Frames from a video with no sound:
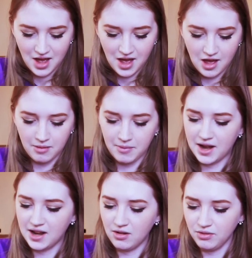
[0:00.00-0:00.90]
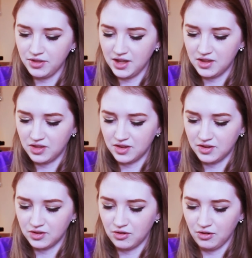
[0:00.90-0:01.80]
And I don't think
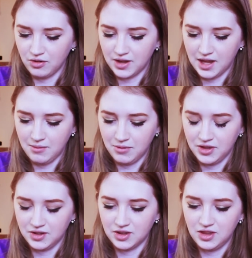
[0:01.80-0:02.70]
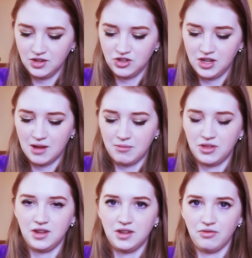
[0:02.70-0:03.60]
this girl came with this. I think she came with
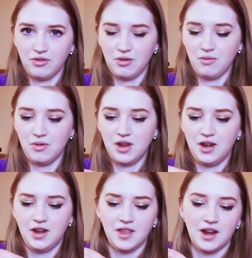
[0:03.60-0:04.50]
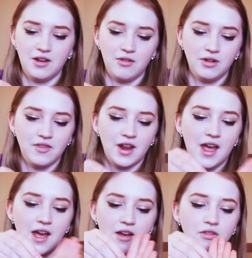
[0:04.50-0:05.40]
a different one that I don't even
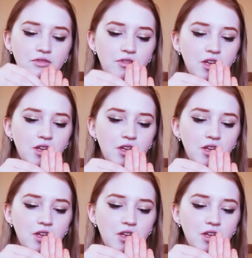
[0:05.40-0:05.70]
have.